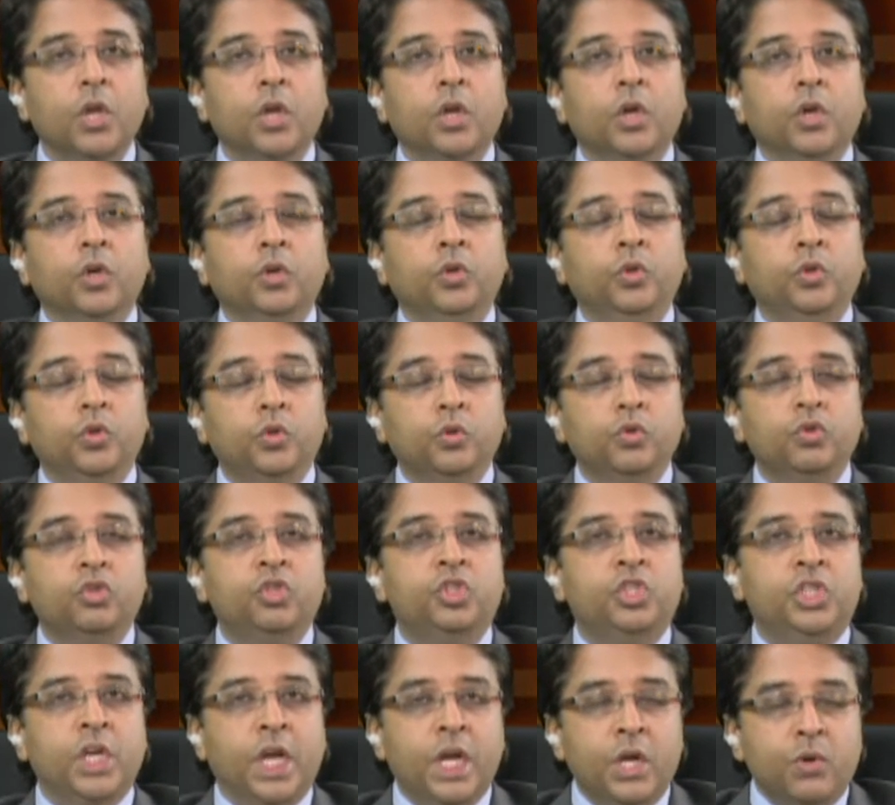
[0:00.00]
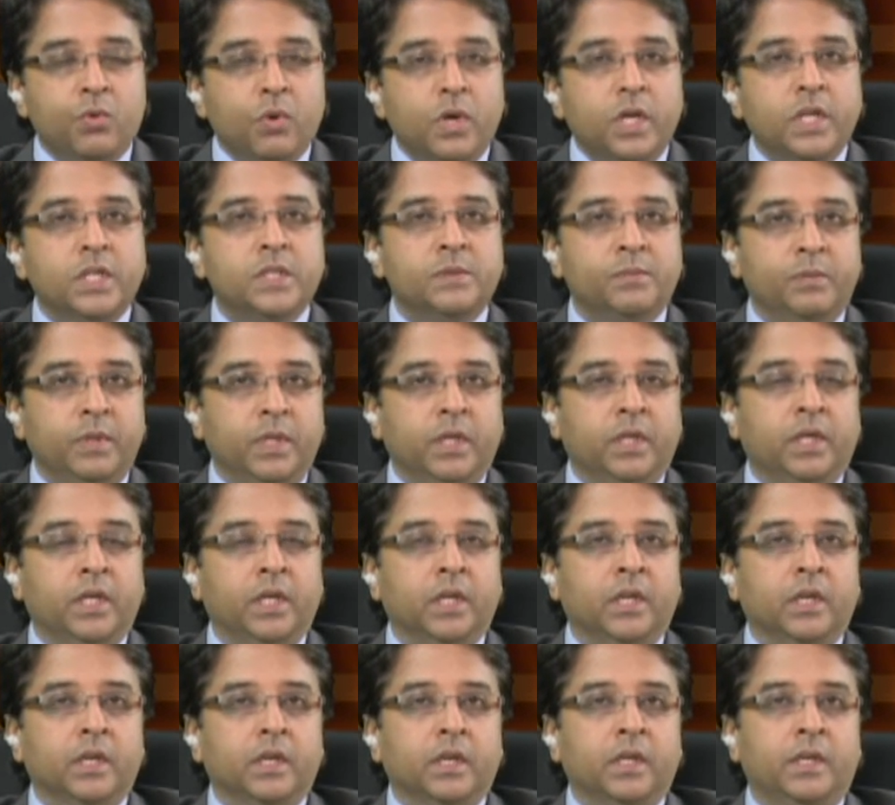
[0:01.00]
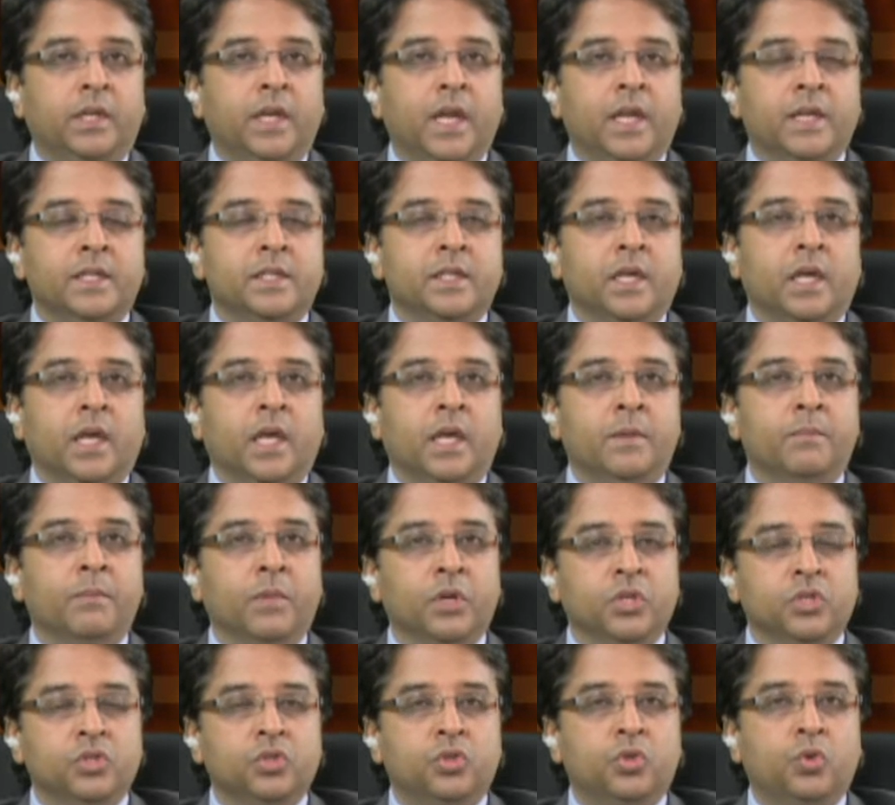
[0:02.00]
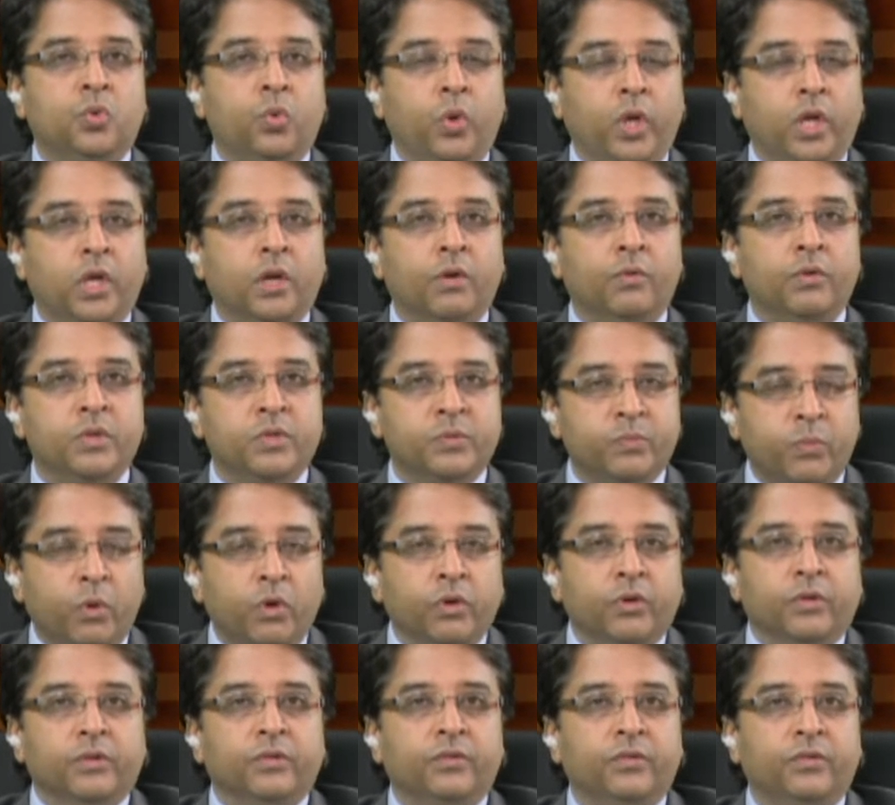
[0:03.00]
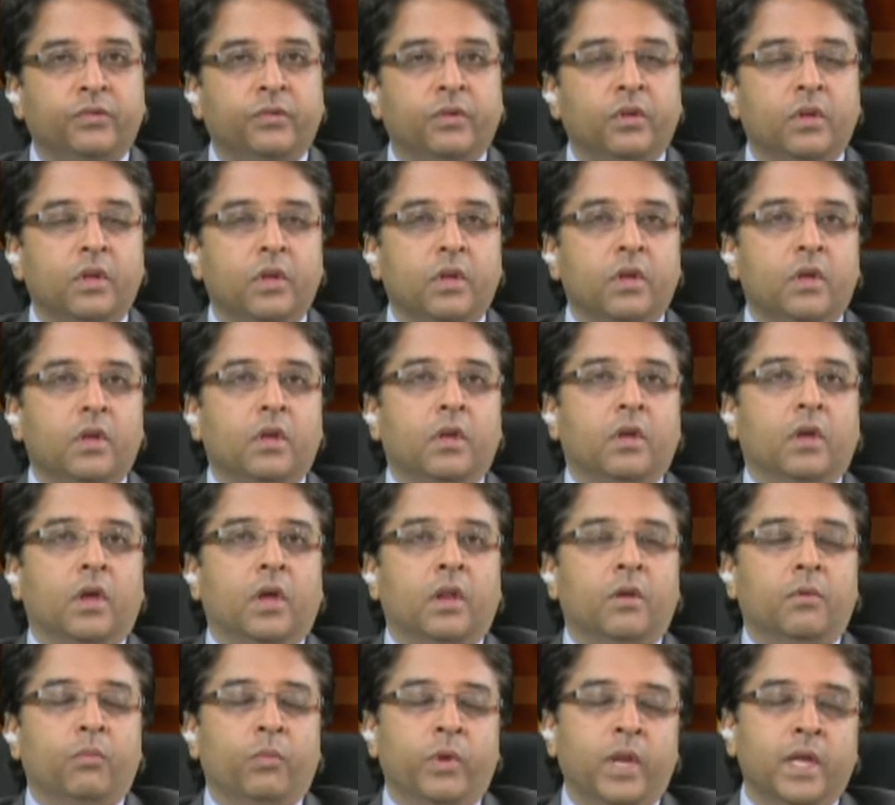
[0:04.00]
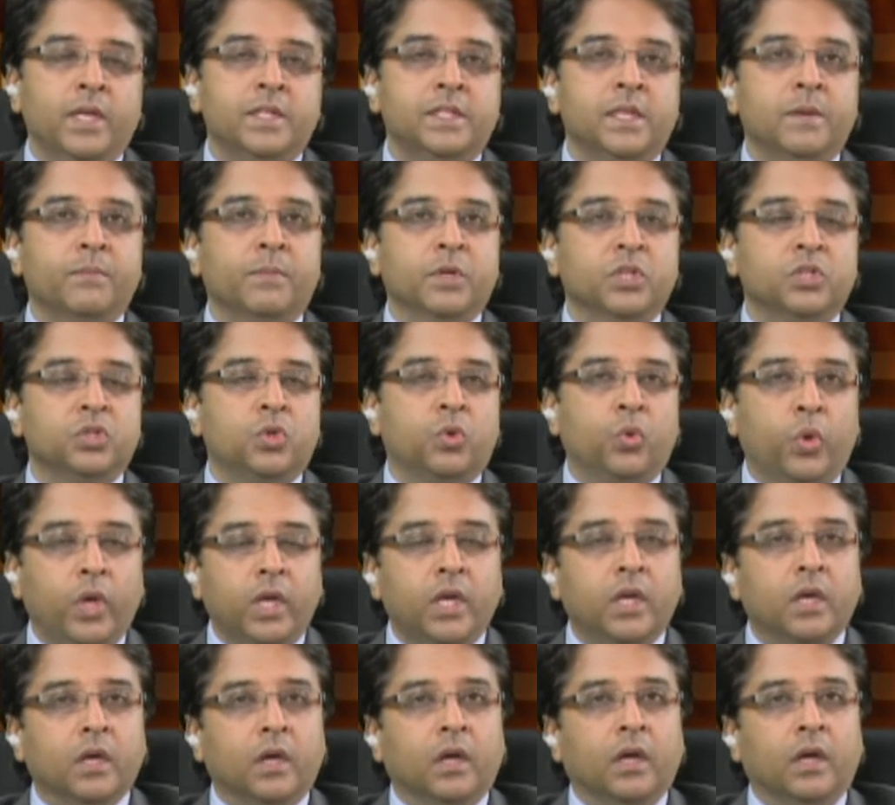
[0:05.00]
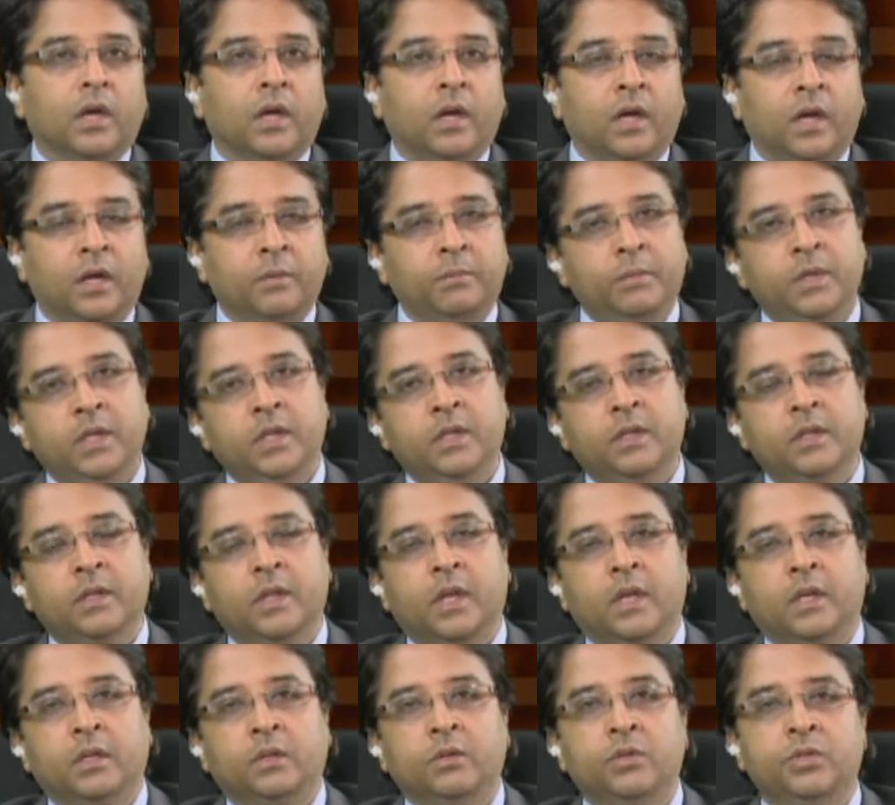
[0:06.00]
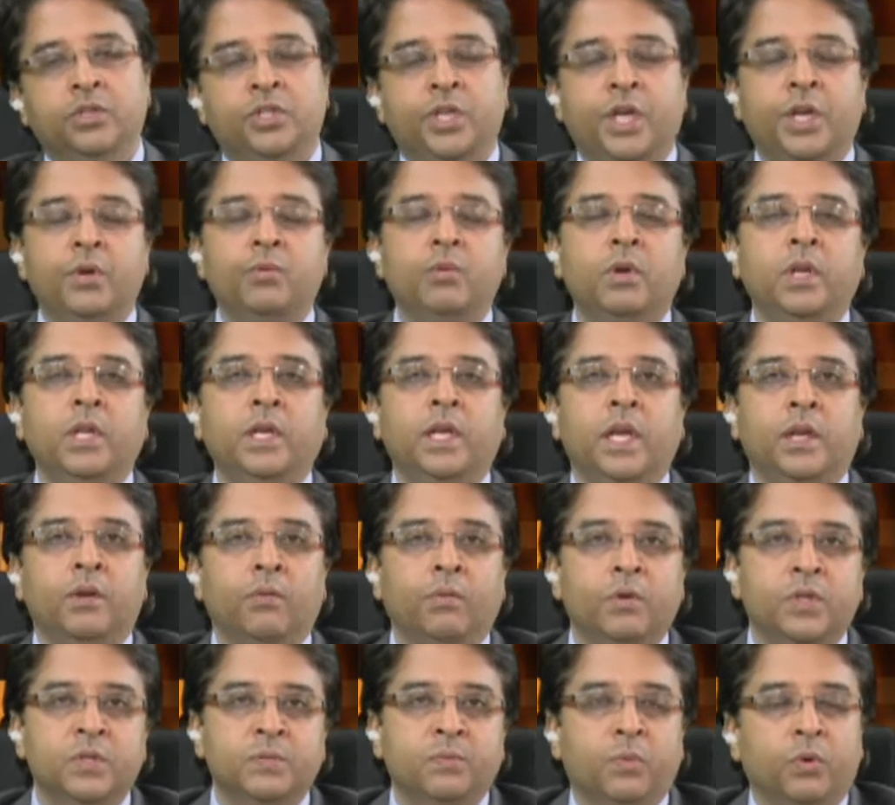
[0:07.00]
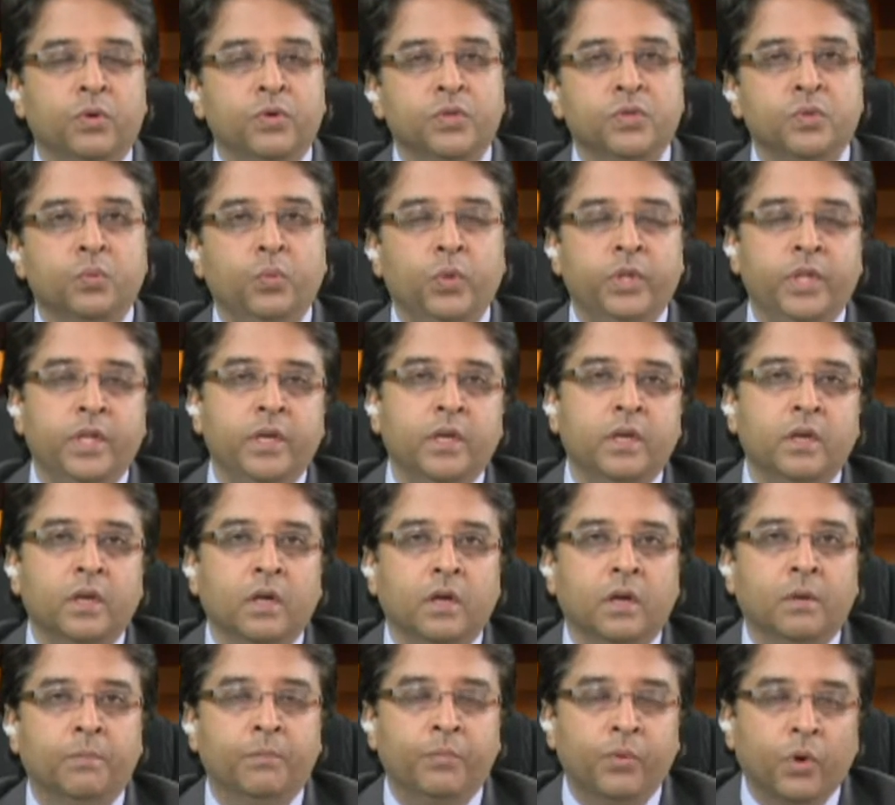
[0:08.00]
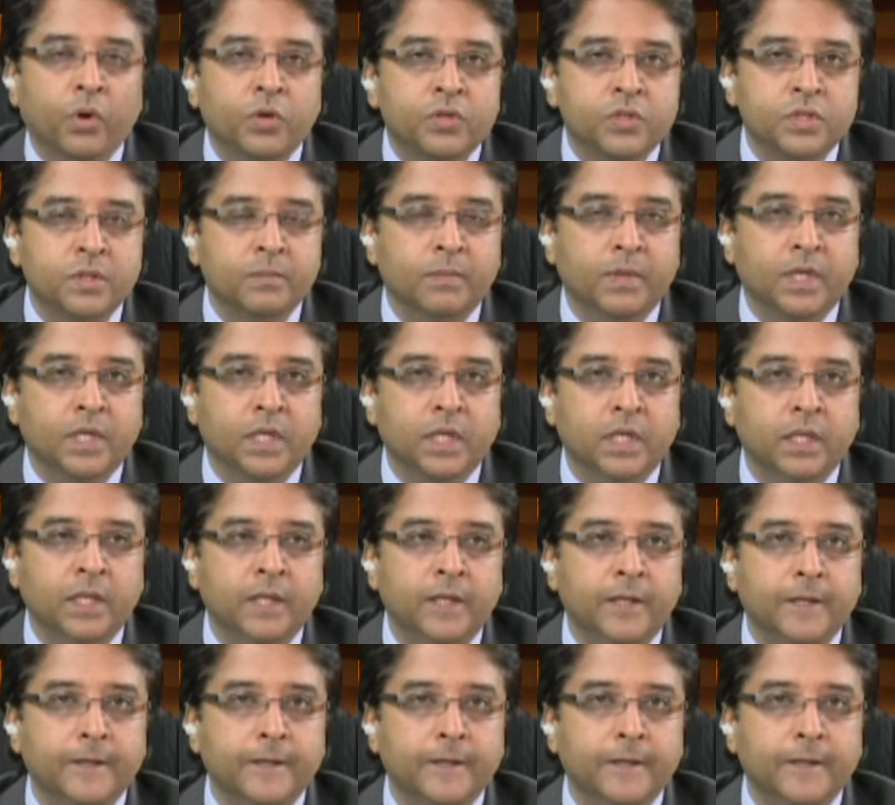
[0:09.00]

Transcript: you do, generally speaking, get a much quicker response. And when I say much quicker, I mean that you generally get a response within approximately